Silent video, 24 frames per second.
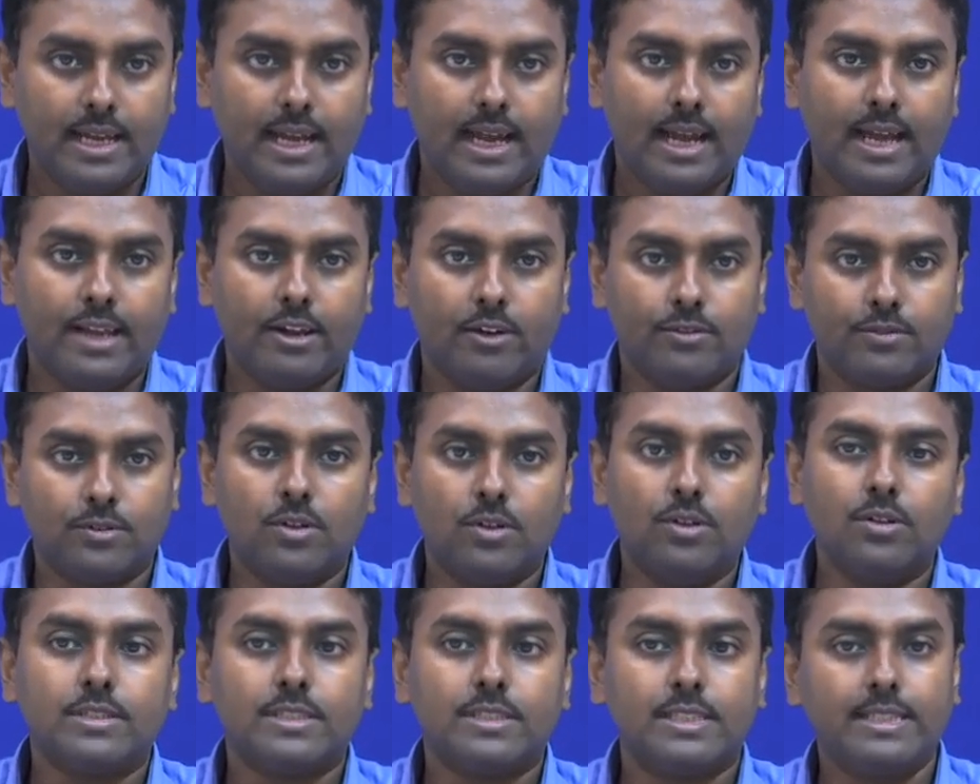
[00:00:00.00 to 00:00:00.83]
And of
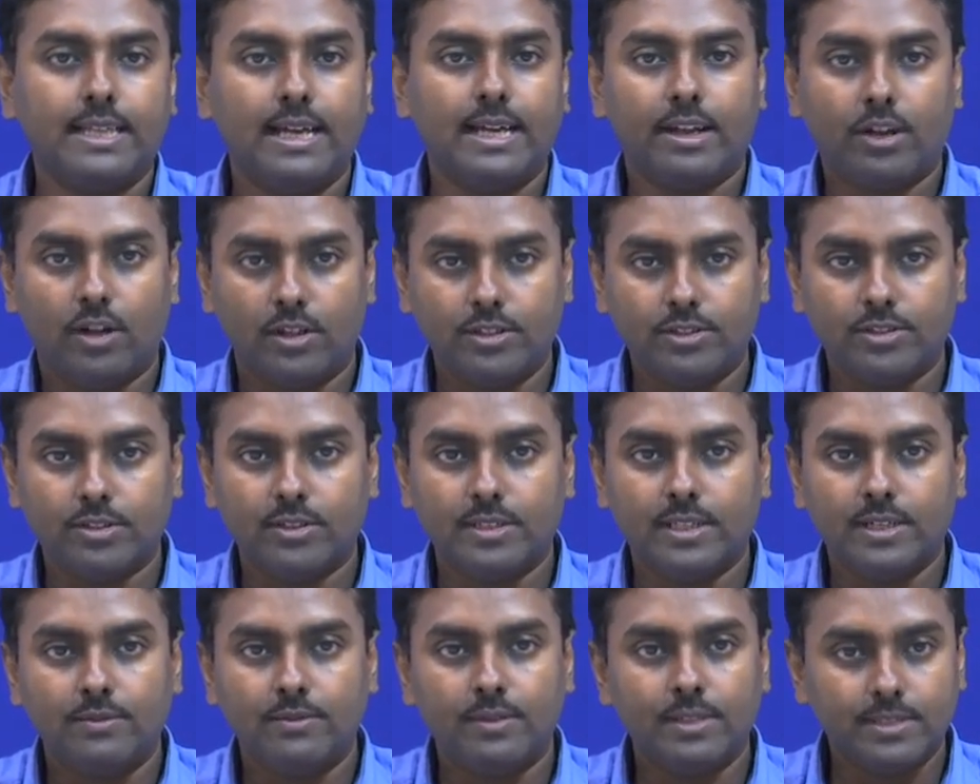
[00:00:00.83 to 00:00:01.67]
course, there
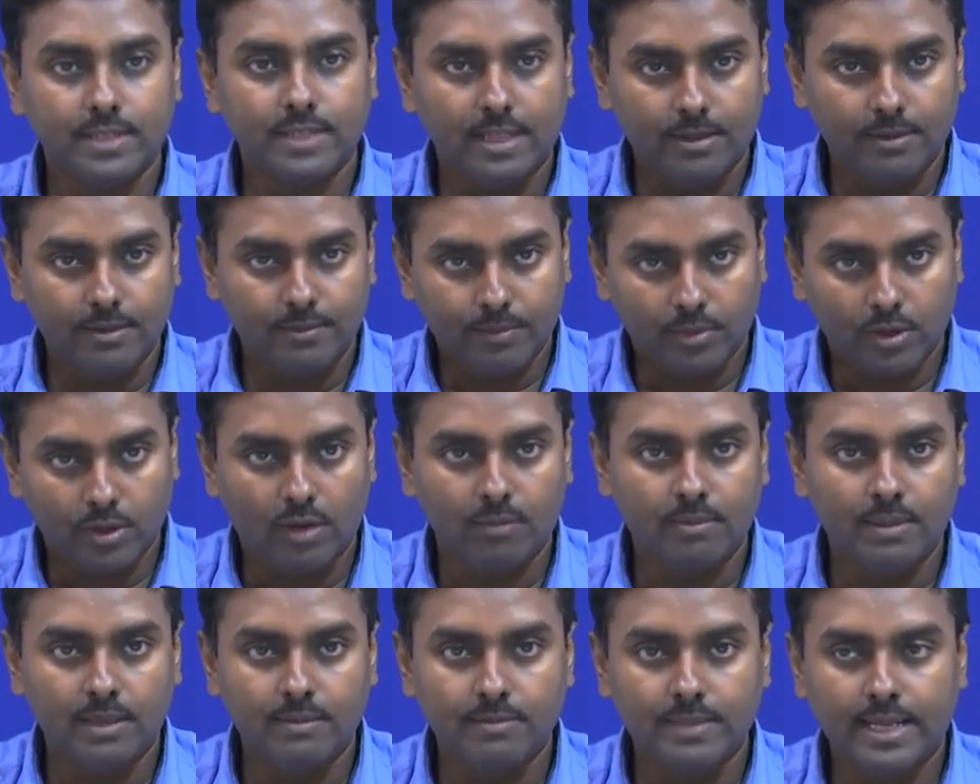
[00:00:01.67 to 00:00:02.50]
was a
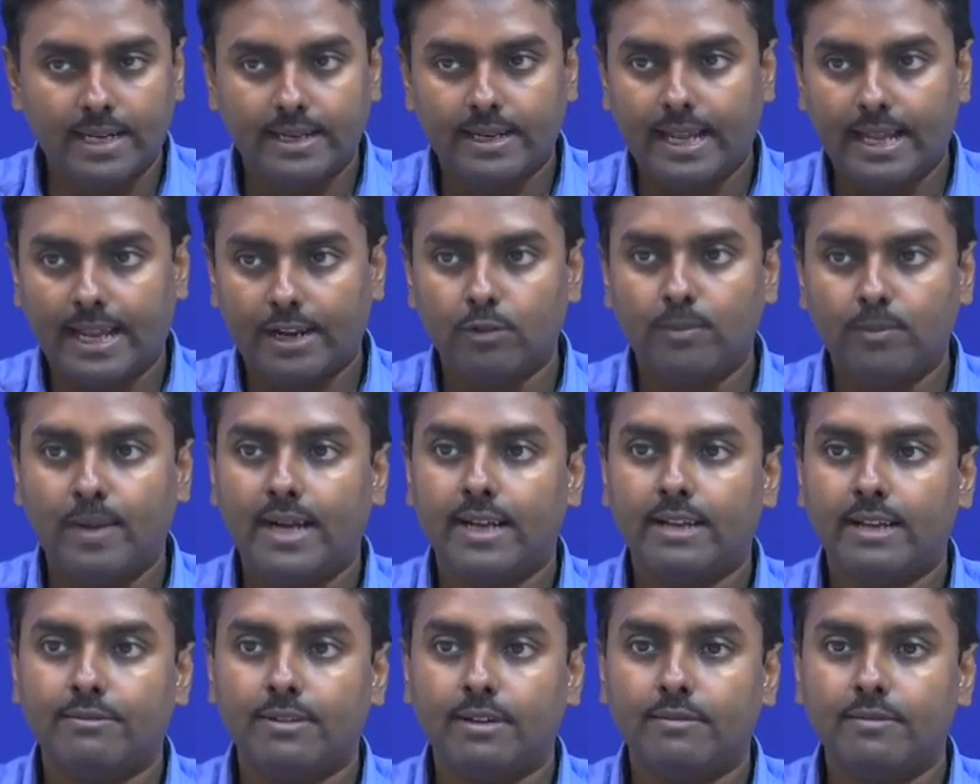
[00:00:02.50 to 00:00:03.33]
problem that
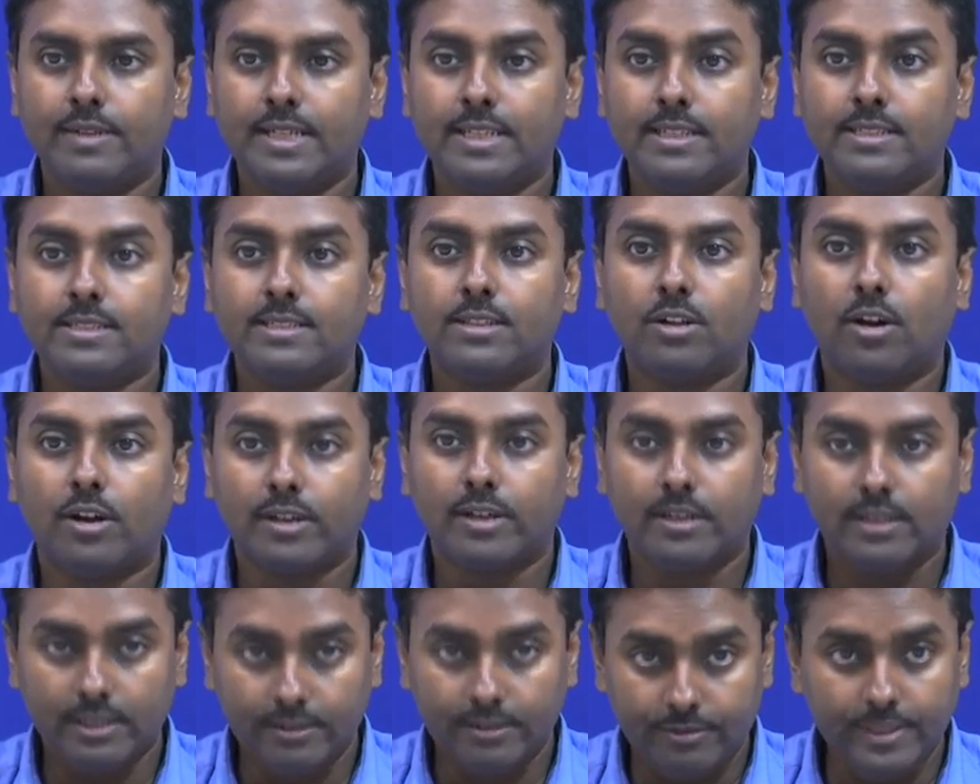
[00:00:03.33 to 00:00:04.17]
narrowband FM, it is
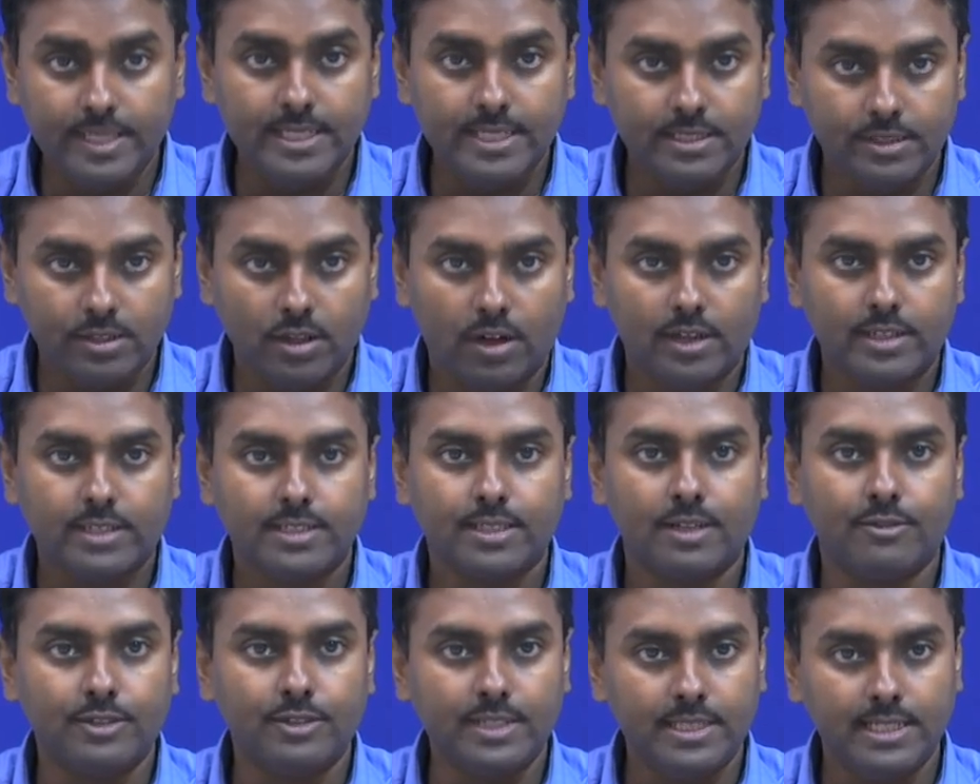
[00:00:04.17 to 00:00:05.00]
not, if it is not
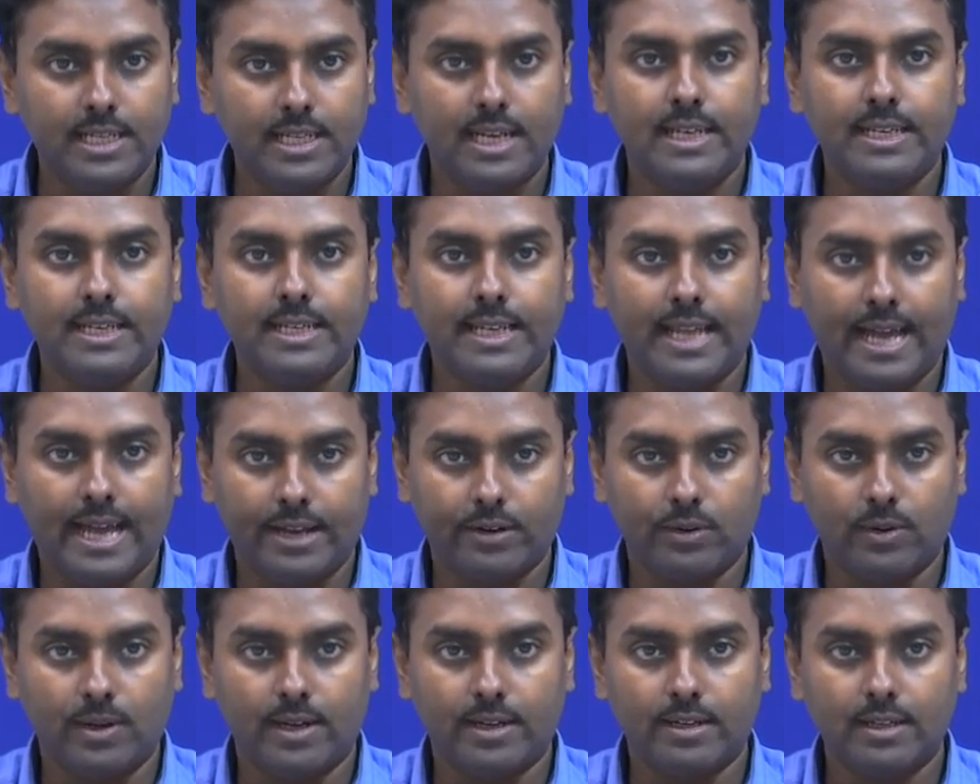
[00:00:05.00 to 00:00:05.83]
sufficiently
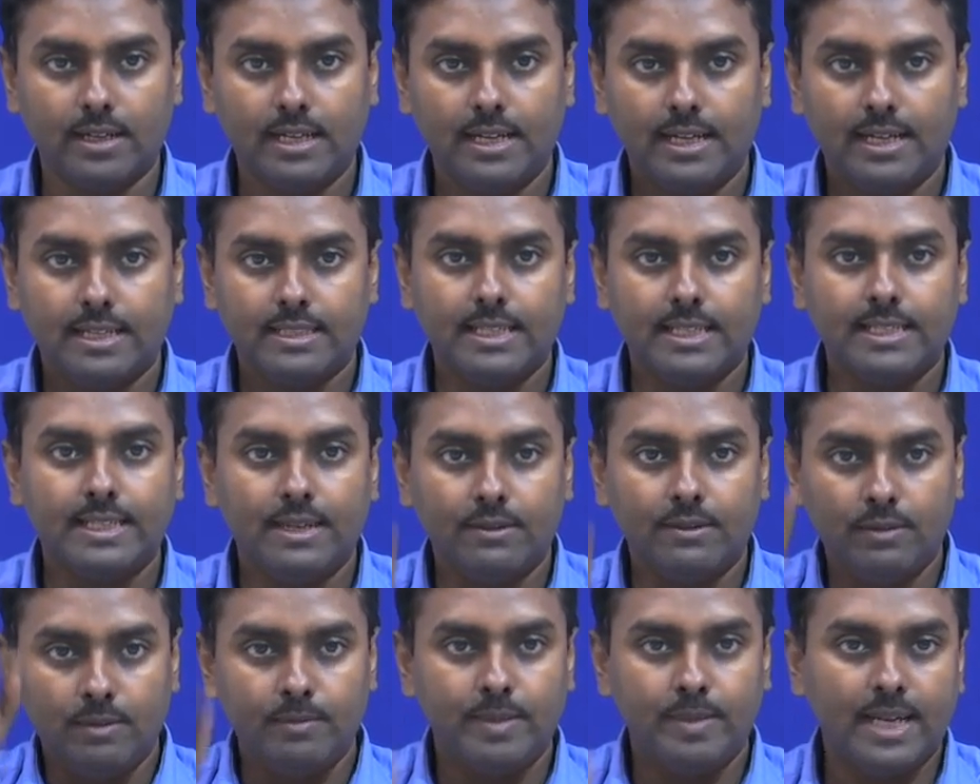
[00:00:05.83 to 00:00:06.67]
narrower, then
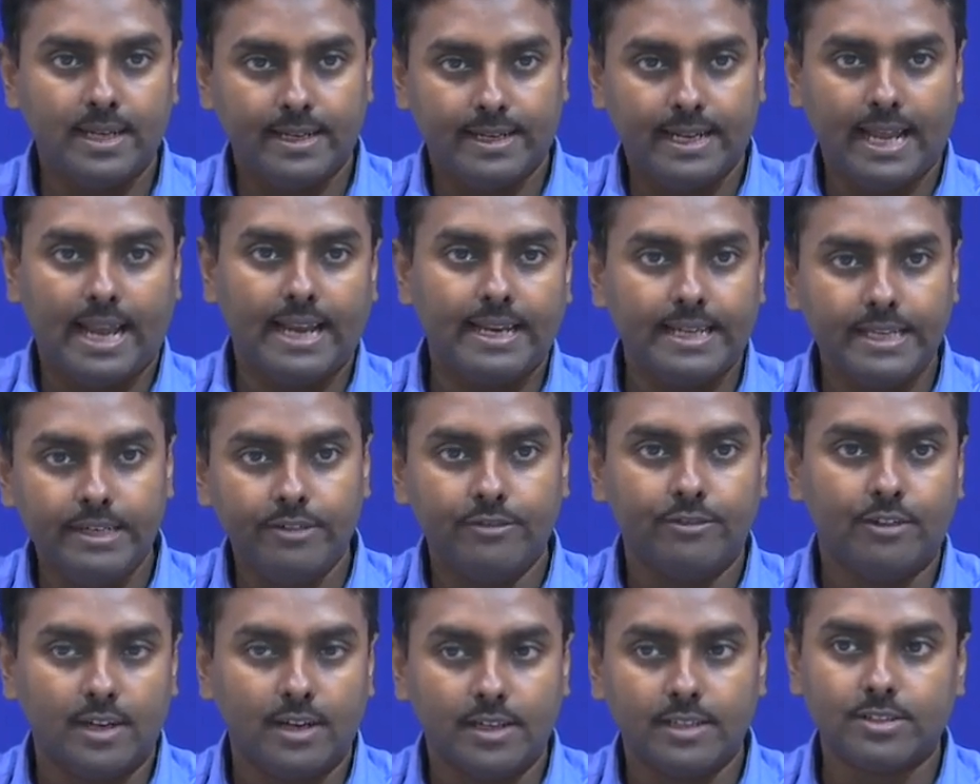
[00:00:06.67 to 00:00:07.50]
there will be a tan
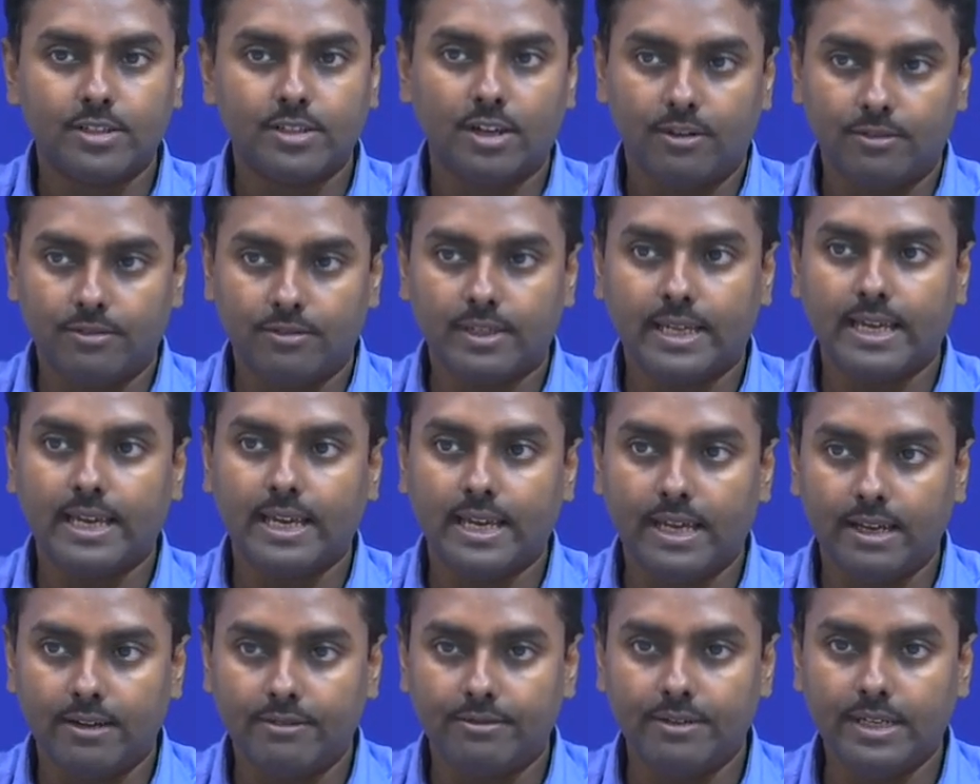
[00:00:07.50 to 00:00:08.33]
inverse of
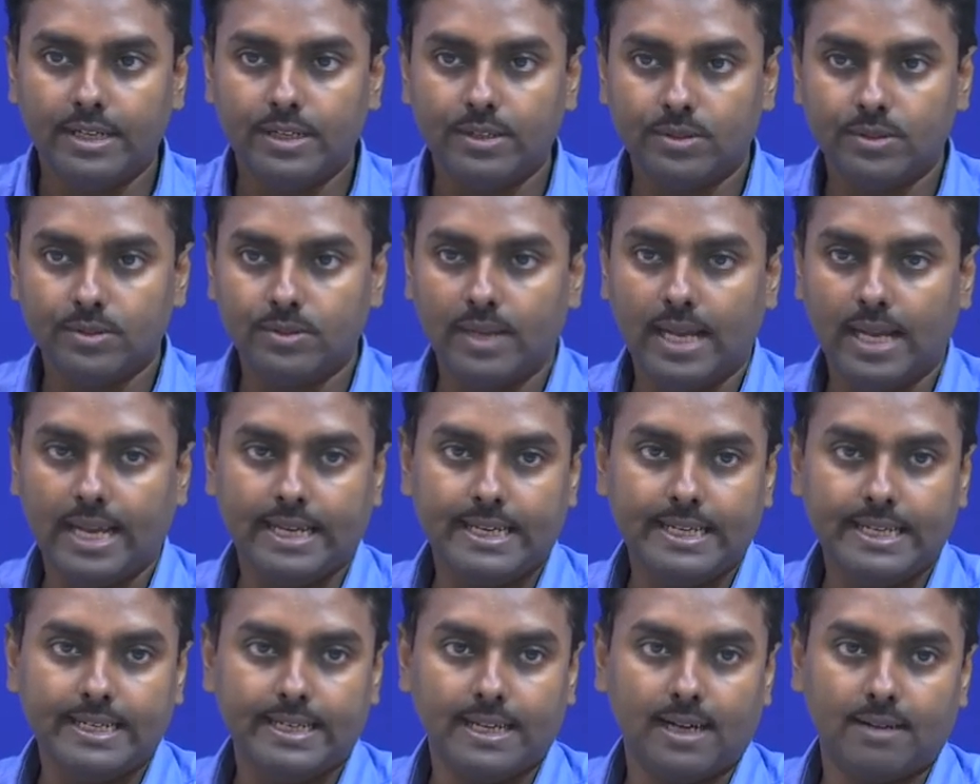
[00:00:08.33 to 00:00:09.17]
kf into
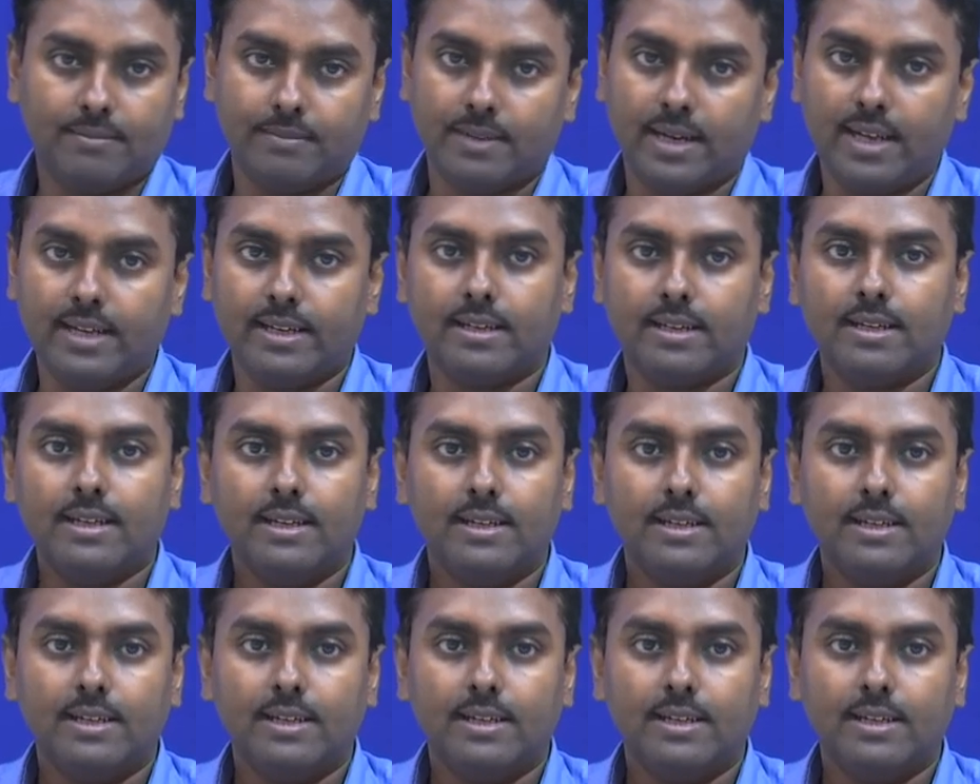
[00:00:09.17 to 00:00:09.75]
AT term, right.